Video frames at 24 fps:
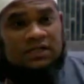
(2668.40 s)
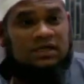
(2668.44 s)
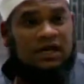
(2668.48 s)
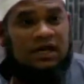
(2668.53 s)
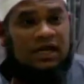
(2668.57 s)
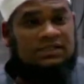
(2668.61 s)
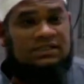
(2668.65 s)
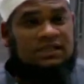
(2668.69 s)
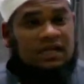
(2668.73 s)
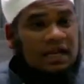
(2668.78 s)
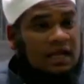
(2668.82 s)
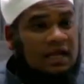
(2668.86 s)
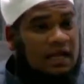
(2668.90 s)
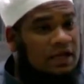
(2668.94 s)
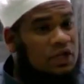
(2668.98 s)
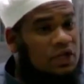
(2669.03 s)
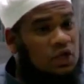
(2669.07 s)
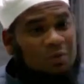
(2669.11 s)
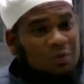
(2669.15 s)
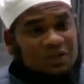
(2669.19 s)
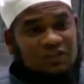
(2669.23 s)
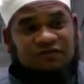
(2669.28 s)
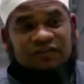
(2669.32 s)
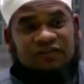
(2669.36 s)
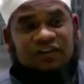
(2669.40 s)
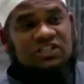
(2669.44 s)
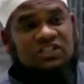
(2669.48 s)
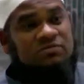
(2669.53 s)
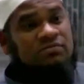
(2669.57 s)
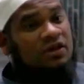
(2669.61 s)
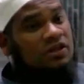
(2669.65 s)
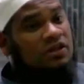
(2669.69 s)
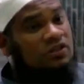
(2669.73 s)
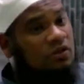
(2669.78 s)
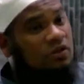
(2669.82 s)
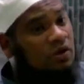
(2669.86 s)
Ibn Hajar al-Asqalani, you must
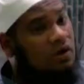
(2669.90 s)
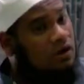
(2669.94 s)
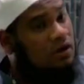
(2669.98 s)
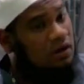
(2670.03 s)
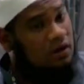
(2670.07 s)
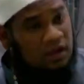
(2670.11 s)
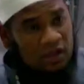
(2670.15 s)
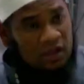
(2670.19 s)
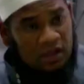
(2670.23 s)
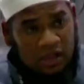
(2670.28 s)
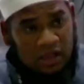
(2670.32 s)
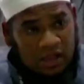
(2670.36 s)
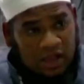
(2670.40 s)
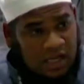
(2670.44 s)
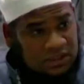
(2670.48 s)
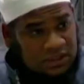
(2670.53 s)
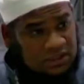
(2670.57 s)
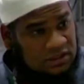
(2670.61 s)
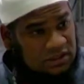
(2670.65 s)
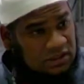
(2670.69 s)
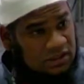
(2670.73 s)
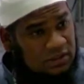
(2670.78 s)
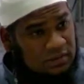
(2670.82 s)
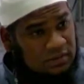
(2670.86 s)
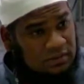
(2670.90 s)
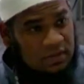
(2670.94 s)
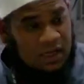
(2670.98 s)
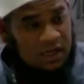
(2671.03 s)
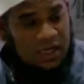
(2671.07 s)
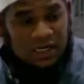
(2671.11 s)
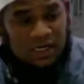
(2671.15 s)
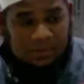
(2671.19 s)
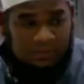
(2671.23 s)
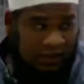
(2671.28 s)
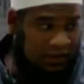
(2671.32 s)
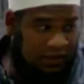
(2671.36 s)
first make Dhuhr, Asr,
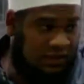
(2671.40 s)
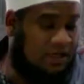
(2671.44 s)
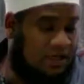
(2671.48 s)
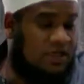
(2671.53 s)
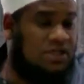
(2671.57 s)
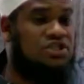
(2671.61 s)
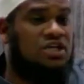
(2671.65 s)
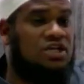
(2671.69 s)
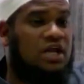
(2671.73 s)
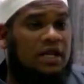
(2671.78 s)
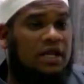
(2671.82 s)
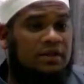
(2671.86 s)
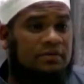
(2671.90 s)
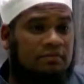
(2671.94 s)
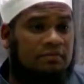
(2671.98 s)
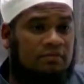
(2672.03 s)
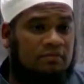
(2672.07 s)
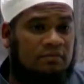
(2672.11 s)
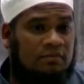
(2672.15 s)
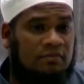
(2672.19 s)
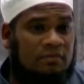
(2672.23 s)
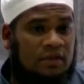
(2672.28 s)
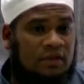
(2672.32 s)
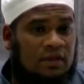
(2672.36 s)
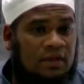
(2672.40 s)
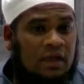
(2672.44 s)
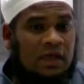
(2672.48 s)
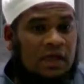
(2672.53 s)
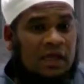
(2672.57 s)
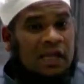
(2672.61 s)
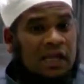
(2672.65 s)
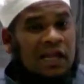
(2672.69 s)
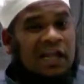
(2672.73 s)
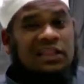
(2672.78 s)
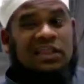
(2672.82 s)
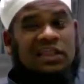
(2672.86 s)
Maghrib, and then Isha.
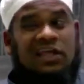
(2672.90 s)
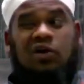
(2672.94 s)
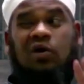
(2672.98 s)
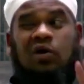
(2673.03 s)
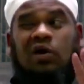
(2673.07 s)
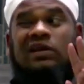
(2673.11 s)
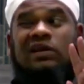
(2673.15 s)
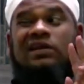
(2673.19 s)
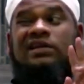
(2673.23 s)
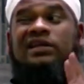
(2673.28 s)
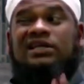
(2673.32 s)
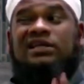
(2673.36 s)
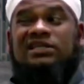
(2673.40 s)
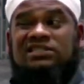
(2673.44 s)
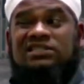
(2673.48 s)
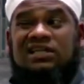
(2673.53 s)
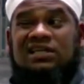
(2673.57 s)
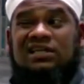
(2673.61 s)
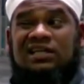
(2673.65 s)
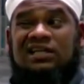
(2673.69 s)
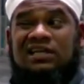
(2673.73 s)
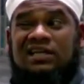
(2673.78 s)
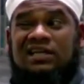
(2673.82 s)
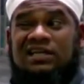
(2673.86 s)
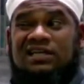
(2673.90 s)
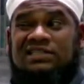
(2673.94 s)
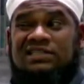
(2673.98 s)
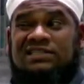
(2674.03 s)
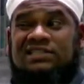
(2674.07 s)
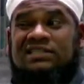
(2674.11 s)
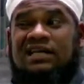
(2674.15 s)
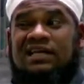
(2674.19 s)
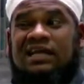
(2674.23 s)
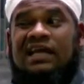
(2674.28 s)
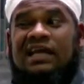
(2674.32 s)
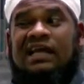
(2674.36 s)
The condition
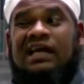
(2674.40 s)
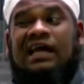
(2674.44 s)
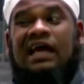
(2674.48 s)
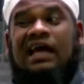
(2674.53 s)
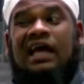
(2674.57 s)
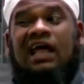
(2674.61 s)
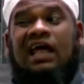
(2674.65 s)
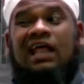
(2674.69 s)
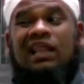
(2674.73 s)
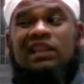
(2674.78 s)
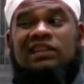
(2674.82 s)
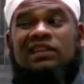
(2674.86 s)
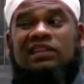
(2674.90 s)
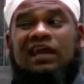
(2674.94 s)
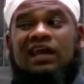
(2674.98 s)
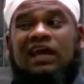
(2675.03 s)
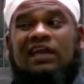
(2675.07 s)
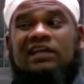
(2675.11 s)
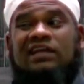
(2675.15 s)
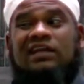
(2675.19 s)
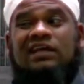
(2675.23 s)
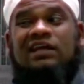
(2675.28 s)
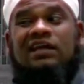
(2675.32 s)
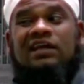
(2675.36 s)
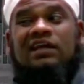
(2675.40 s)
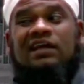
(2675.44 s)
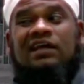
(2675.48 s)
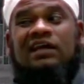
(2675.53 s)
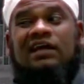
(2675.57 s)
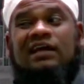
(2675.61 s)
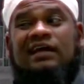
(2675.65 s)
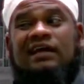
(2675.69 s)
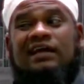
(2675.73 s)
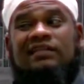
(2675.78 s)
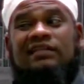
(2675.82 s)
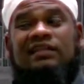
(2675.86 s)
is that
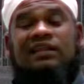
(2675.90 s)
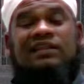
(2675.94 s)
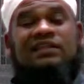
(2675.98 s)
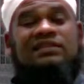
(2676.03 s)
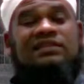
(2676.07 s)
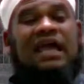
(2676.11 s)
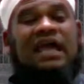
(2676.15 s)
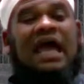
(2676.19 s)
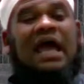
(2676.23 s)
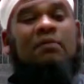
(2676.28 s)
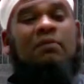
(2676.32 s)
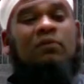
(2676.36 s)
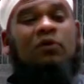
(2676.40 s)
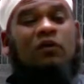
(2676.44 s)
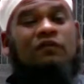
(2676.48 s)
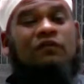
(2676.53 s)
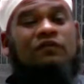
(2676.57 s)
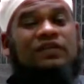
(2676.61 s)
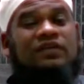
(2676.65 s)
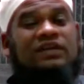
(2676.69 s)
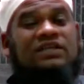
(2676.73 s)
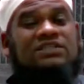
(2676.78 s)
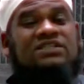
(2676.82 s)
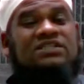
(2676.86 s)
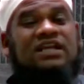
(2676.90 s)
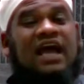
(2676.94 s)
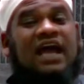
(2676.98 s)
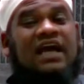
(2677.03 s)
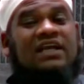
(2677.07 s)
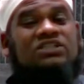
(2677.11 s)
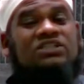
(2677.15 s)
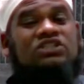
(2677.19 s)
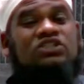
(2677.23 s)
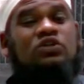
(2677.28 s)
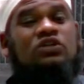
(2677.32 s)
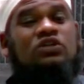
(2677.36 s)
the time of
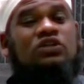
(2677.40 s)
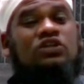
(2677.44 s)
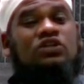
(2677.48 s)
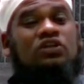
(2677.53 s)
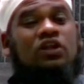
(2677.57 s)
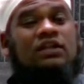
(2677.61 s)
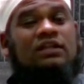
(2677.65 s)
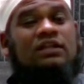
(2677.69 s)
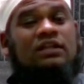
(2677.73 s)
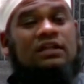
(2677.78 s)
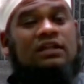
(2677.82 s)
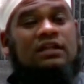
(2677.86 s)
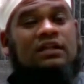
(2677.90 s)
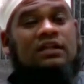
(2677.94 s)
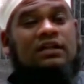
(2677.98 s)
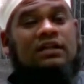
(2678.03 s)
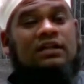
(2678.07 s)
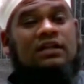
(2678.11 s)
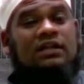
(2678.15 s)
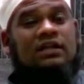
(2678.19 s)
Isha should not